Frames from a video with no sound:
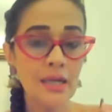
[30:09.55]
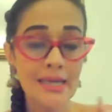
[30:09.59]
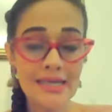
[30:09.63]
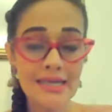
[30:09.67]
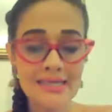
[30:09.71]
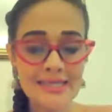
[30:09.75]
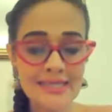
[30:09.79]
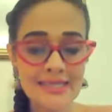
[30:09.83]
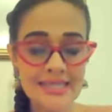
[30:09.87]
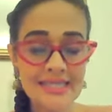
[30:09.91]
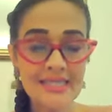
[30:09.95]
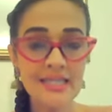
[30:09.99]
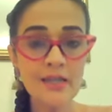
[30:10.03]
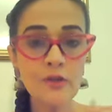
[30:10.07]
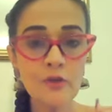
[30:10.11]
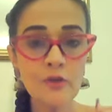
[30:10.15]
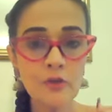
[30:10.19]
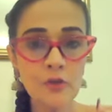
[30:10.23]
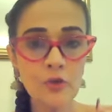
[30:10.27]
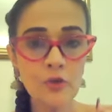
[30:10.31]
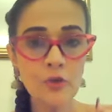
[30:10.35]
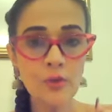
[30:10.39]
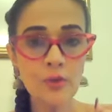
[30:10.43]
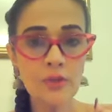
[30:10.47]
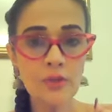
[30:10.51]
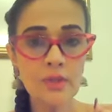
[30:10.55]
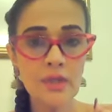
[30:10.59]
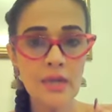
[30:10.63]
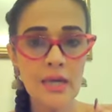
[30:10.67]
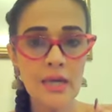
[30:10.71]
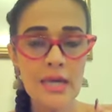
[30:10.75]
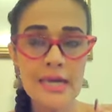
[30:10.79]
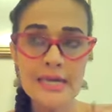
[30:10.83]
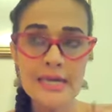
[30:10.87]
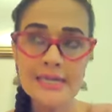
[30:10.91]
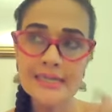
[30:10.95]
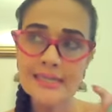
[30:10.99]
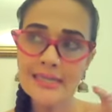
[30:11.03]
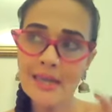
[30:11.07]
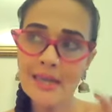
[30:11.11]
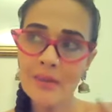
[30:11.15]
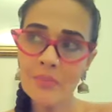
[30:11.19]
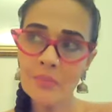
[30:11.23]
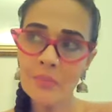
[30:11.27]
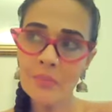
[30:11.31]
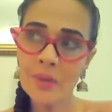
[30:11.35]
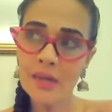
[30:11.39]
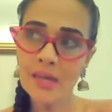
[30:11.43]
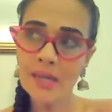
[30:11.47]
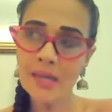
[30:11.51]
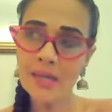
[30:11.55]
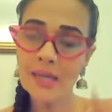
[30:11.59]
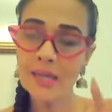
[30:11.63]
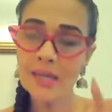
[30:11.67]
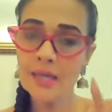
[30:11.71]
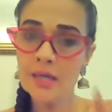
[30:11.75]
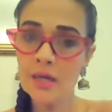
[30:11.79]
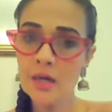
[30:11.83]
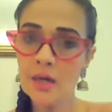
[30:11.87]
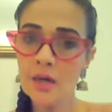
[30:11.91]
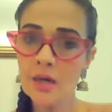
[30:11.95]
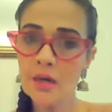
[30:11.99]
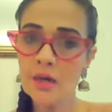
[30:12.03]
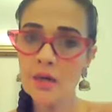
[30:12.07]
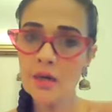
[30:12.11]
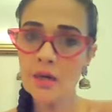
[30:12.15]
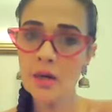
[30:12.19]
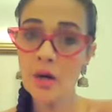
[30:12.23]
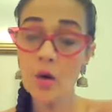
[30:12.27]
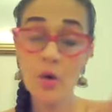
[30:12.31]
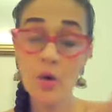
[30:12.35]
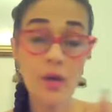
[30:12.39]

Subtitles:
It's eating food. Somebody here,